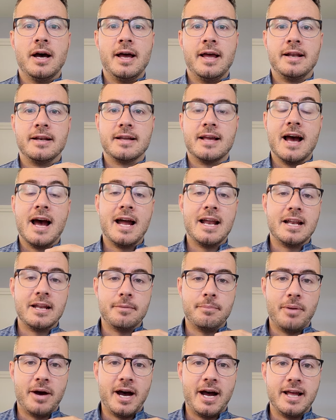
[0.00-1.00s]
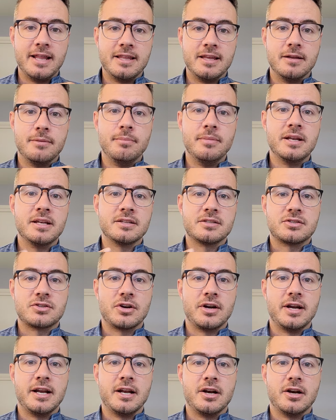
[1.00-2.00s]
and guided by the
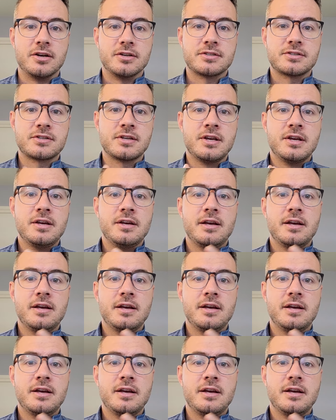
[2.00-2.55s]
administrators